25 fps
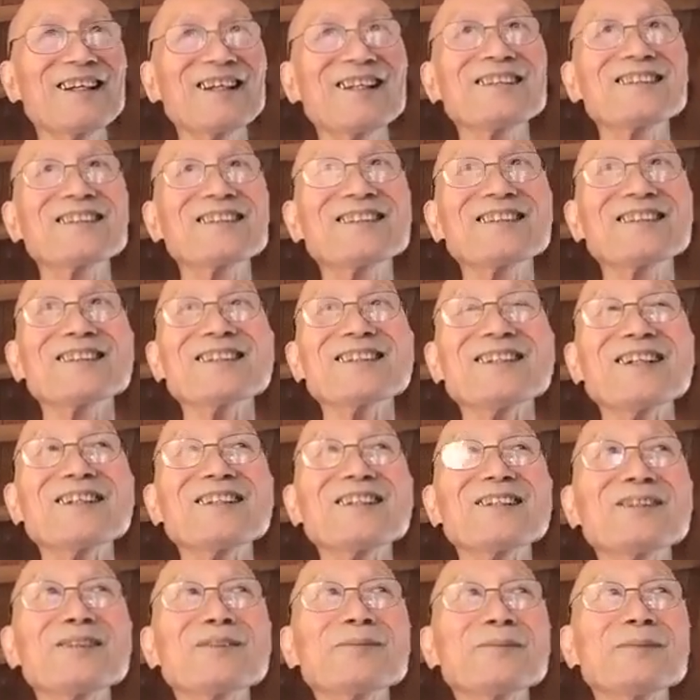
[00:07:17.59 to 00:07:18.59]
so
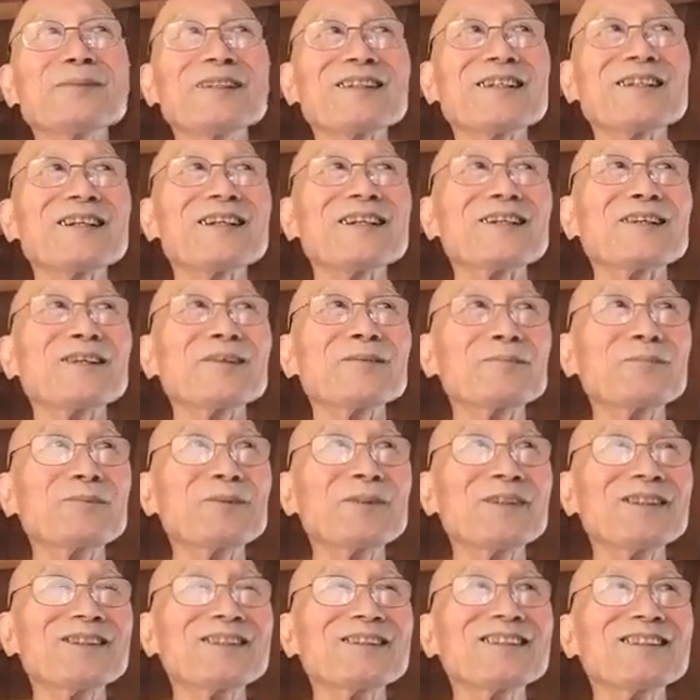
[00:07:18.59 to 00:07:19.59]
you'll be
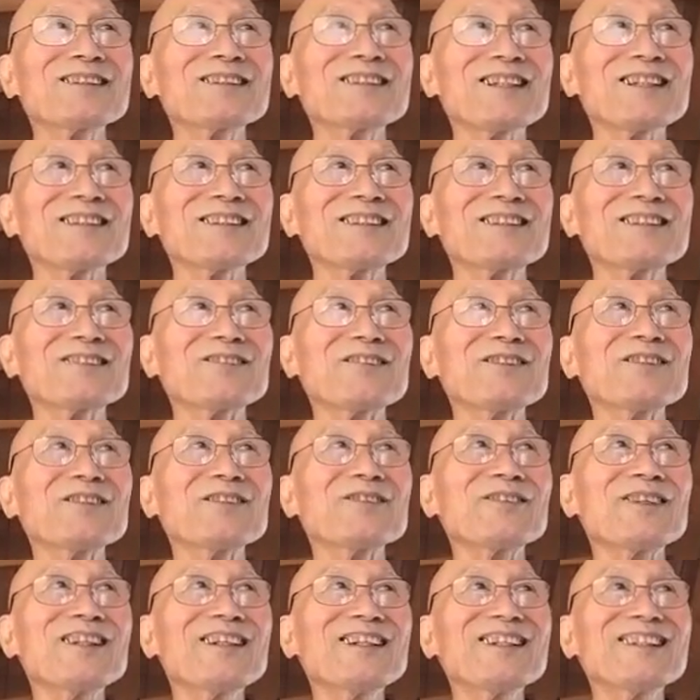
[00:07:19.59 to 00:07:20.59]
completely satisfied
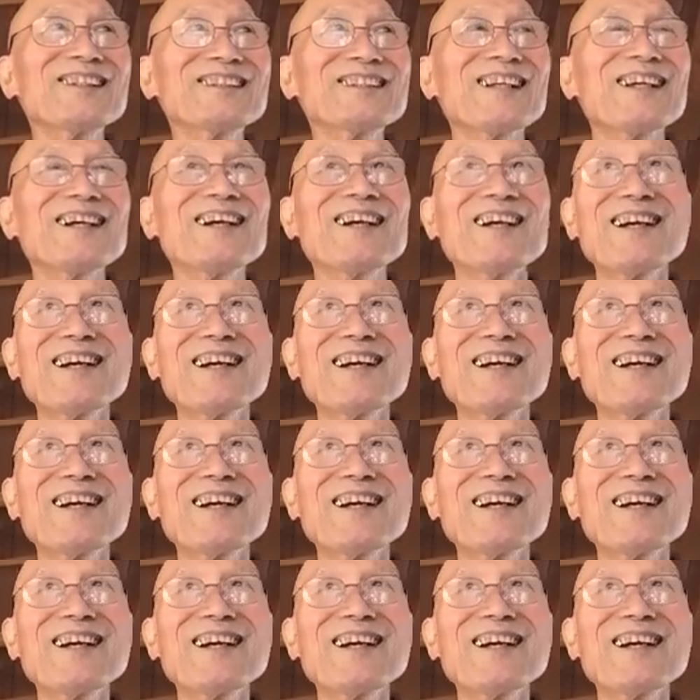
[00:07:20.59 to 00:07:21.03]
with